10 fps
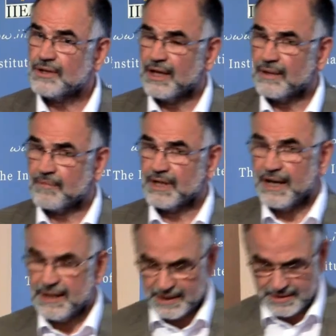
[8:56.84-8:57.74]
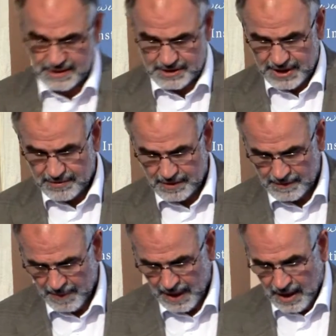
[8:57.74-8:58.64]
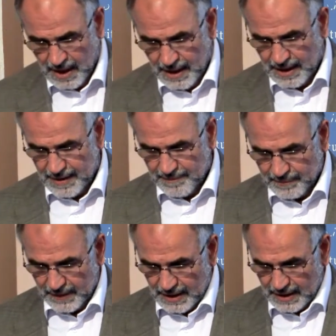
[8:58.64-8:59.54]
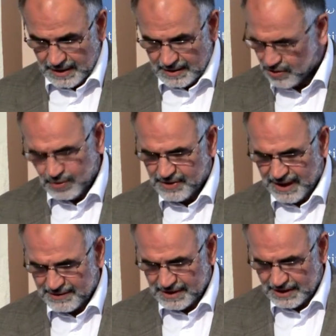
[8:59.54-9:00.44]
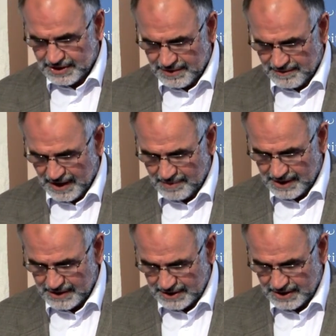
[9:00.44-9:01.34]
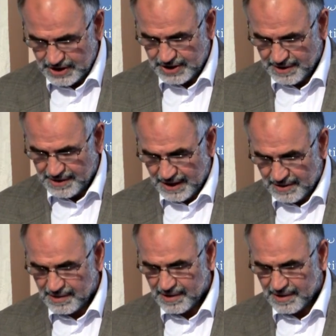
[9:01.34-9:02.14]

GIAC, the General the Good Agricultural Environmental Conditions Standards.